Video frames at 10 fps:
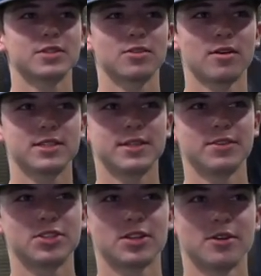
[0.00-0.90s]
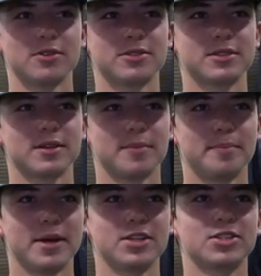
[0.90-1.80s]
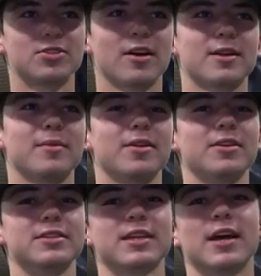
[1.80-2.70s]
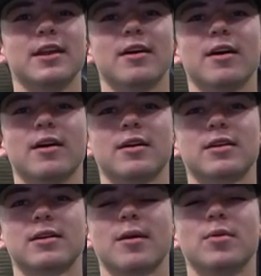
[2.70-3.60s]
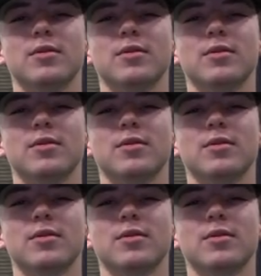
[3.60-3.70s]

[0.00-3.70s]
Start TV shows, bench documentaries, and cut